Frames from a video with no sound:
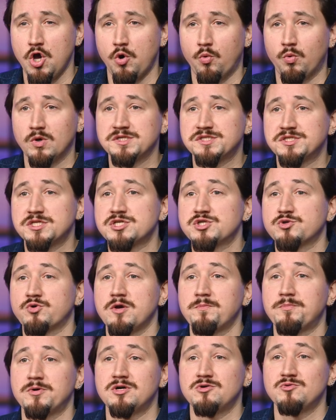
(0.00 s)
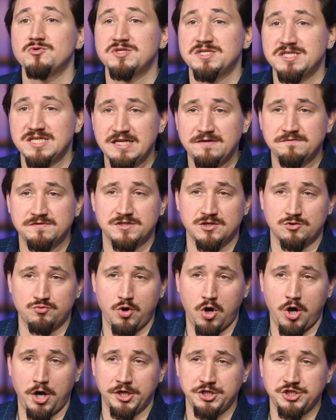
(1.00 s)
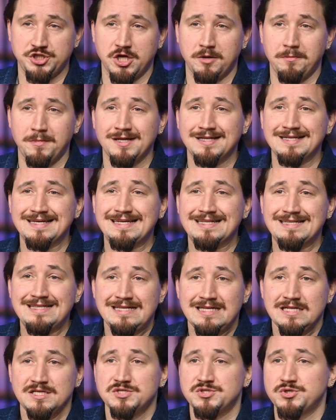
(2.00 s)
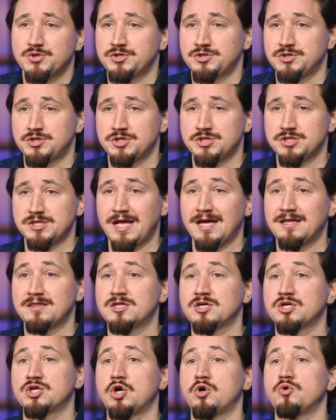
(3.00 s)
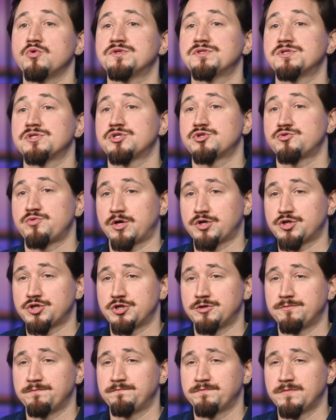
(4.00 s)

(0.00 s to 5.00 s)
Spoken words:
Once the scraper receives the raw HTML, it needs to understand the code's structure.